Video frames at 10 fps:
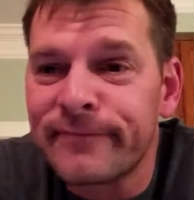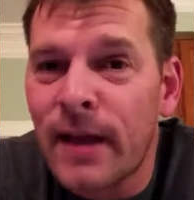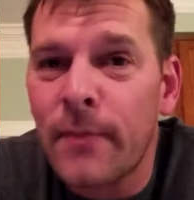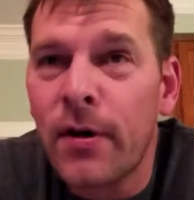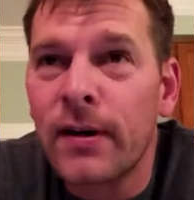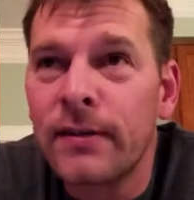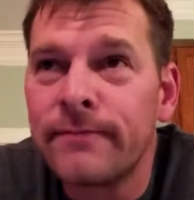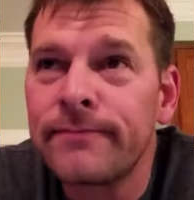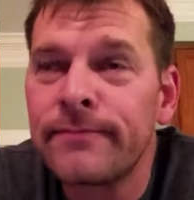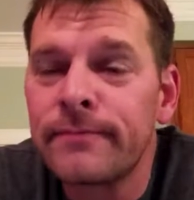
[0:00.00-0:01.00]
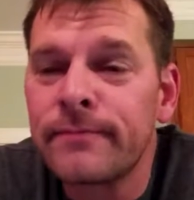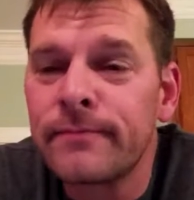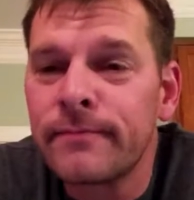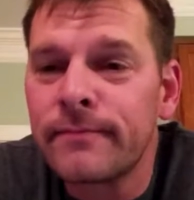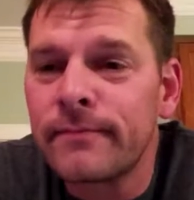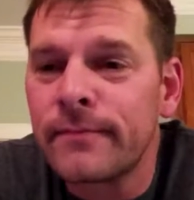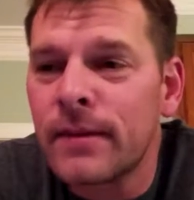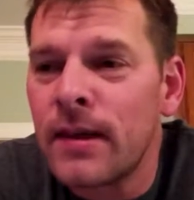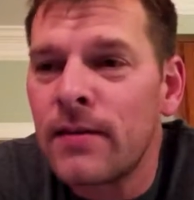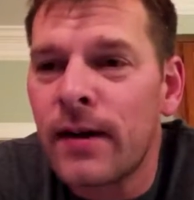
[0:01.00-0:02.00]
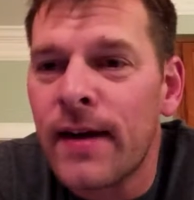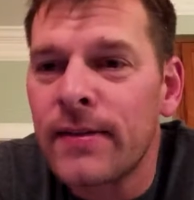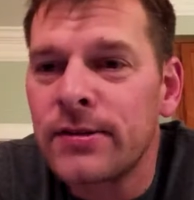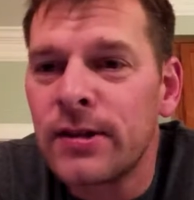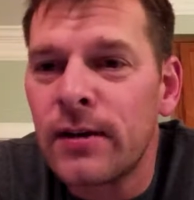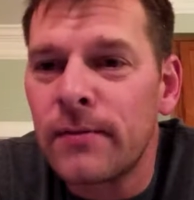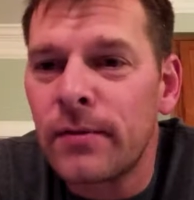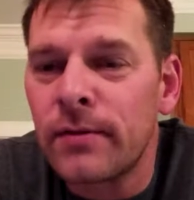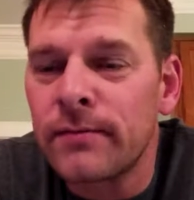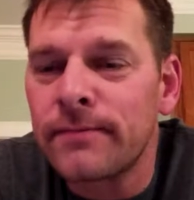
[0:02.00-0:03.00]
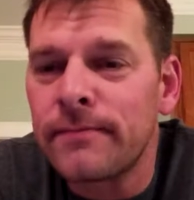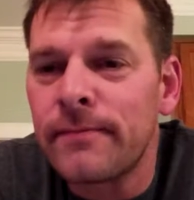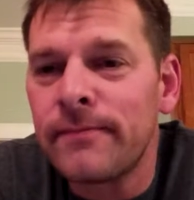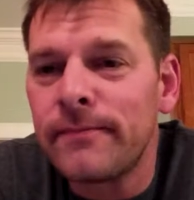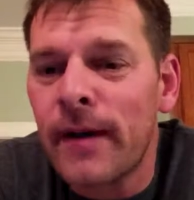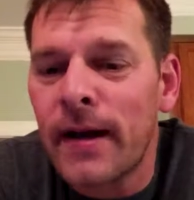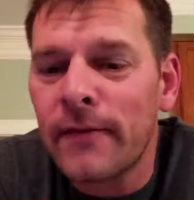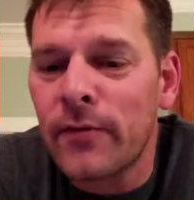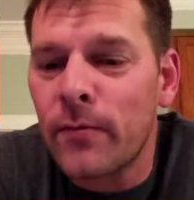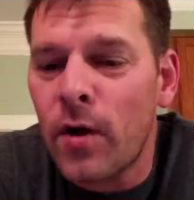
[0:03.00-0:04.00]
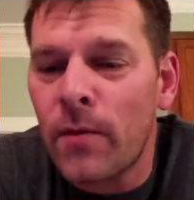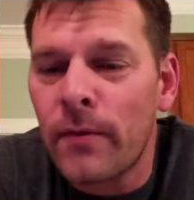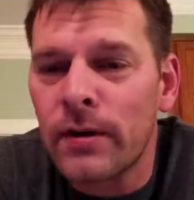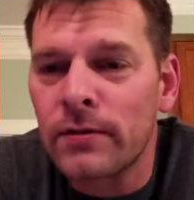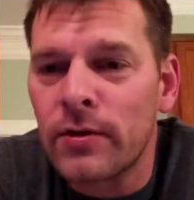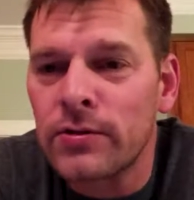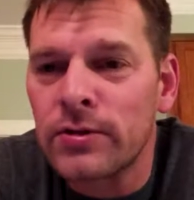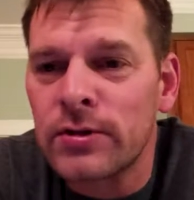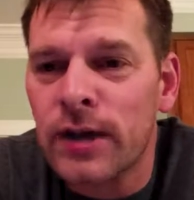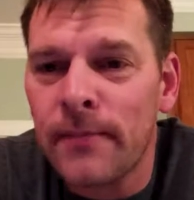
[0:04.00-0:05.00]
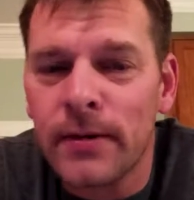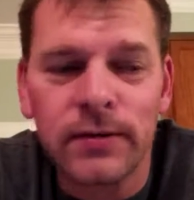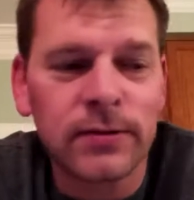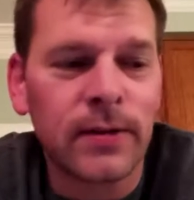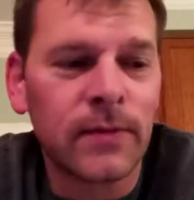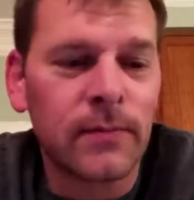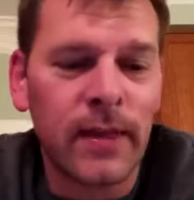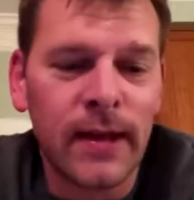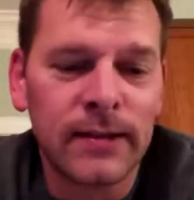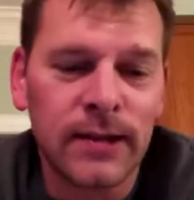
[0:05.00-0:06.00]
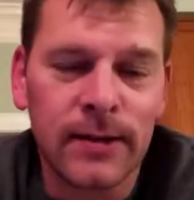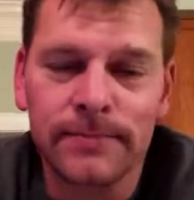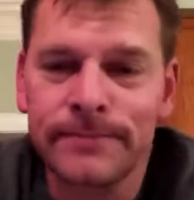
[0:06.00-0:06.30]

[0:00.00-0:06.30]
I'm already either at the gym or back from Walmart grocery shopping or something by that time.